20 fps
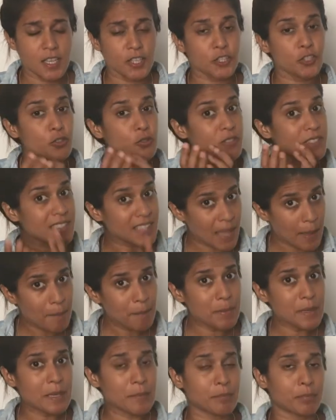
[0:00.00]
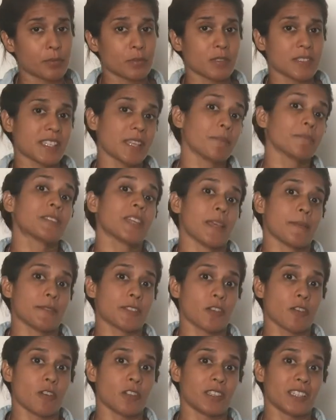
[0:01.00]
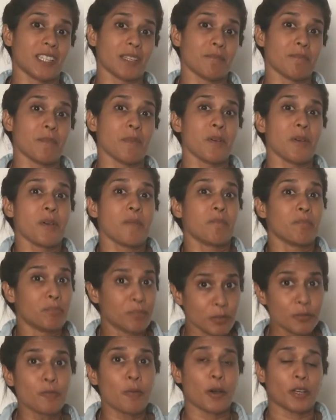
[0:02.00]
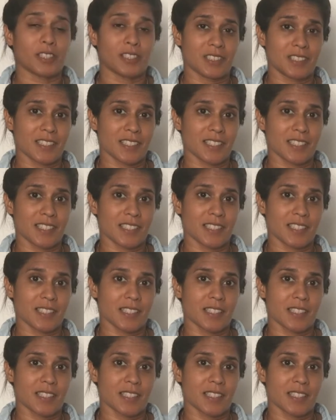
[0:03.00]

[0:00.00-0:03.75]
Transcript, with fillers: so some people sometimes call them blue bottles.